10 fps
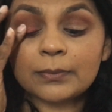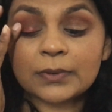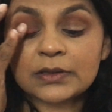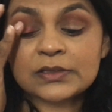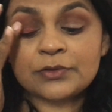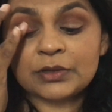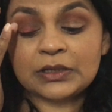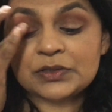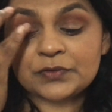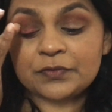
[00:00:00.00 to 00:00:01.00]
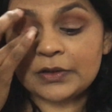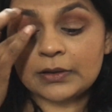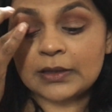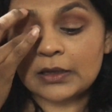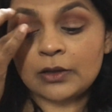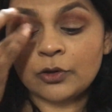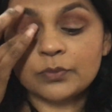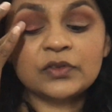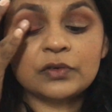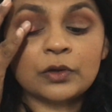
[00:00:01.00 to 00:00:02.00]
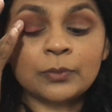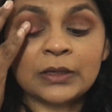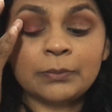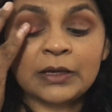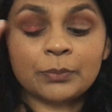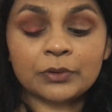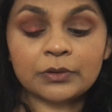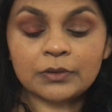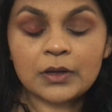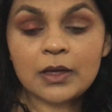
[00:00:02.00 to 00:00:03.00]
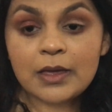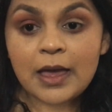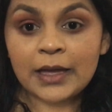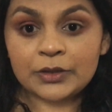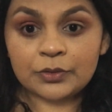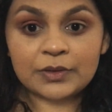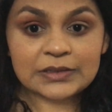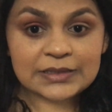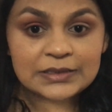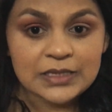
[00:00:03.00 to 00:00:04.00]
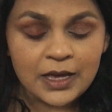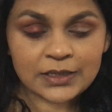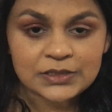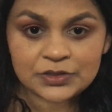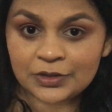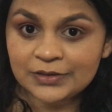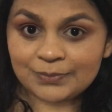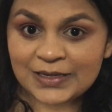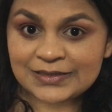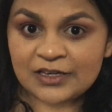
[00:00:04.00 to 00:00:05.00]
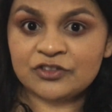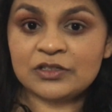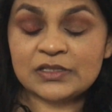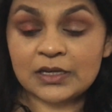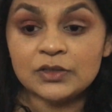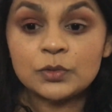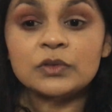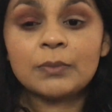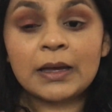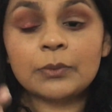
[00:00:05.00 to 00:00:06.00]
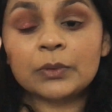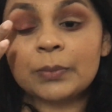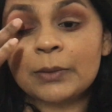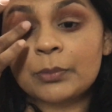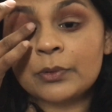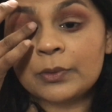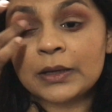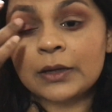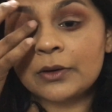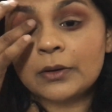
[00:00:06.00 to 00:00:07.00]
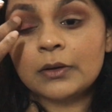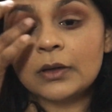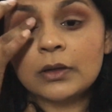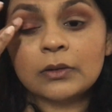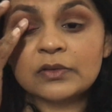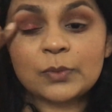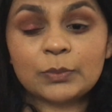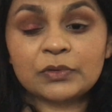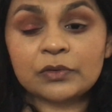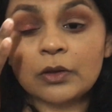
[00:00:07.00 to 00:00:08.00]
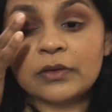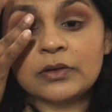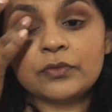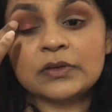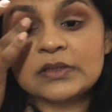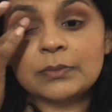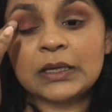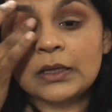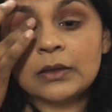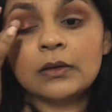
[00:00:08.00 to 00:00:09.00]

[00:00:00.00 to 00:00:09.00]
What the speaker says: because I really do feel it can help so many people. I know that since I started my sessions and I talked about it with people here, because people saw the difference in me.